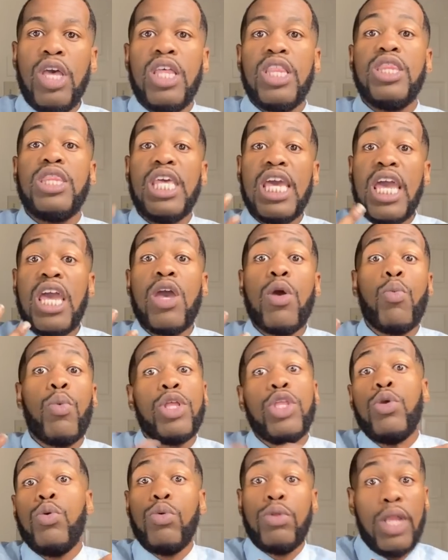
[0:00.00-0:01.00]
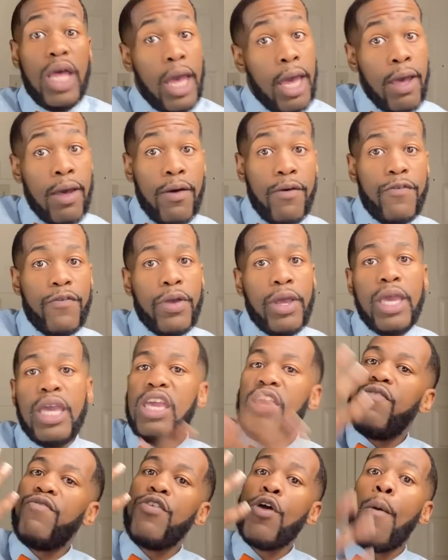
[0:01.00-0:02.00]
Then when you left,
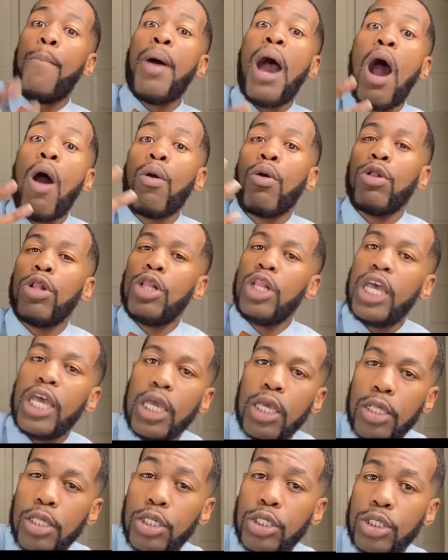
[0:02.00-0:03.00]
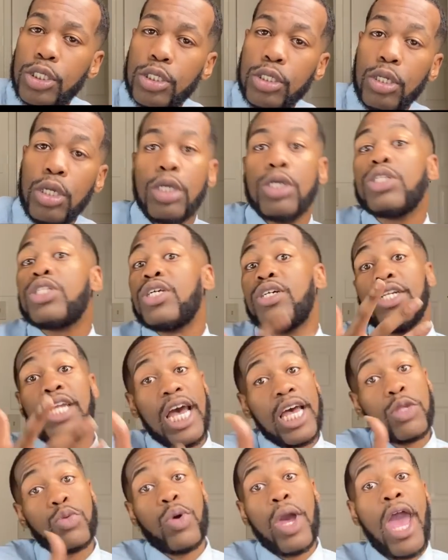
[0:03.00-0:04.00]
he felt powerless. So
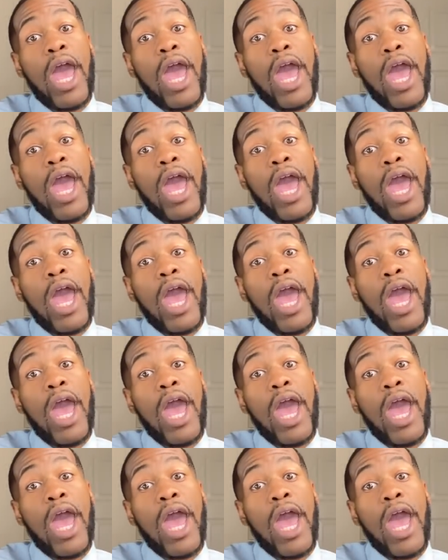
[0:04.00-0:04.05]
that's what